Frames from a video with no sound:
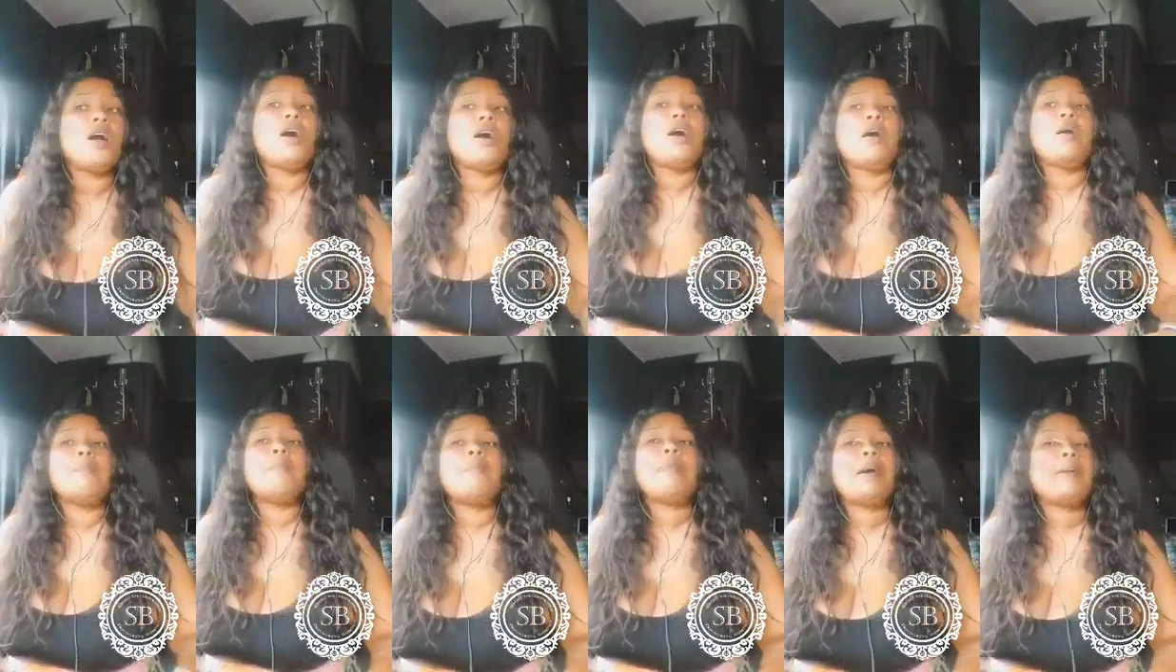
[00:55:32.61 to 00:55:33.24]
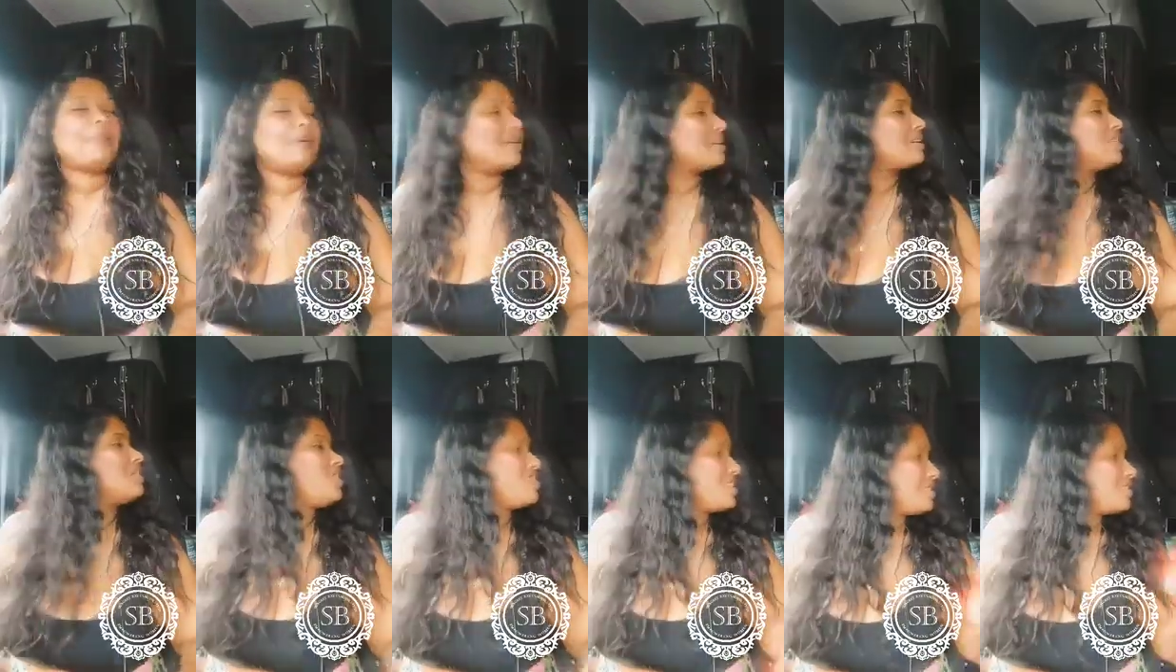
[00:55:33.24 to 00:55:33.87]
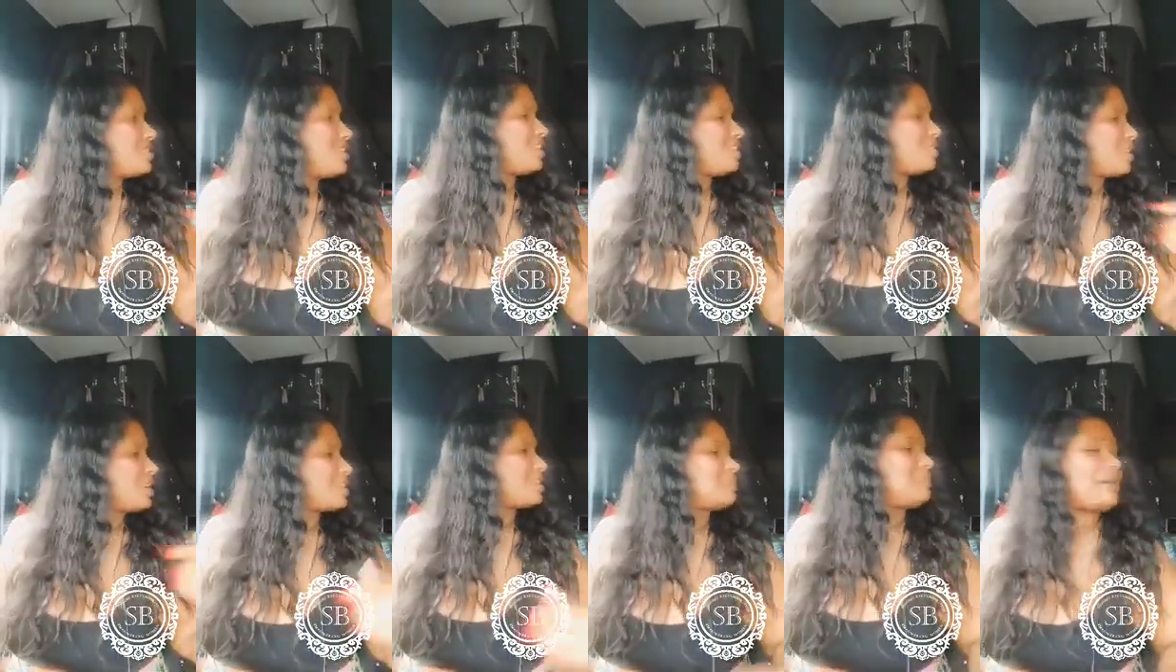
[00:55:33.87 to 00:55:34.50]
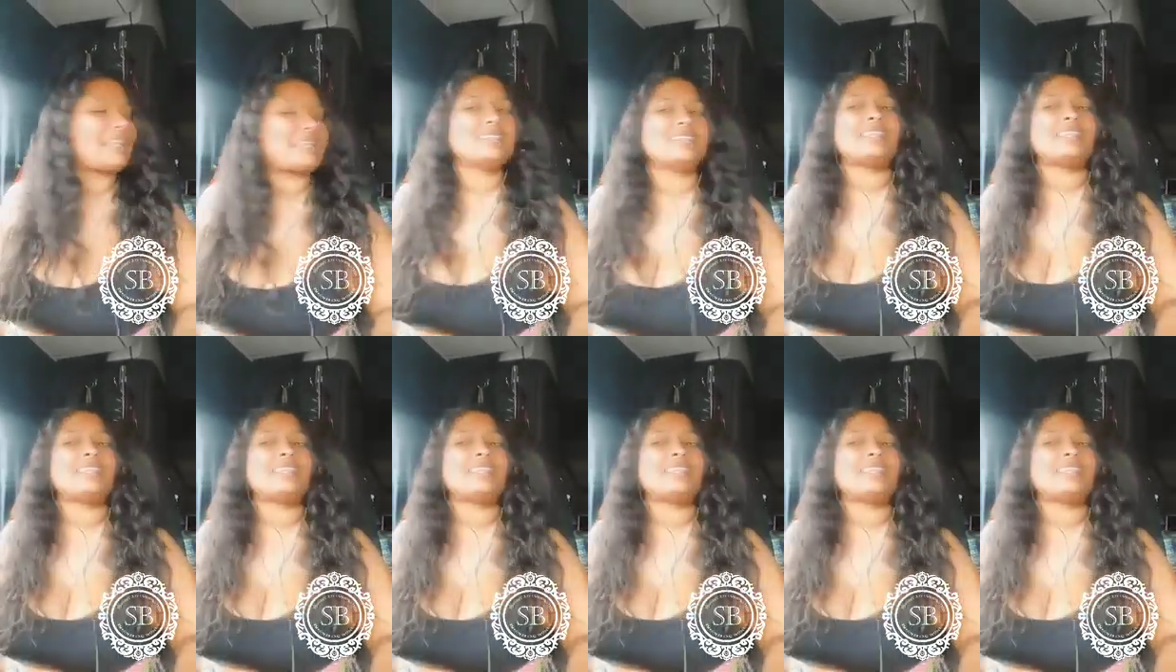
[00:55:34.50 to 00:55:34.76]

me where you want me to stop so I can put it in the GPS?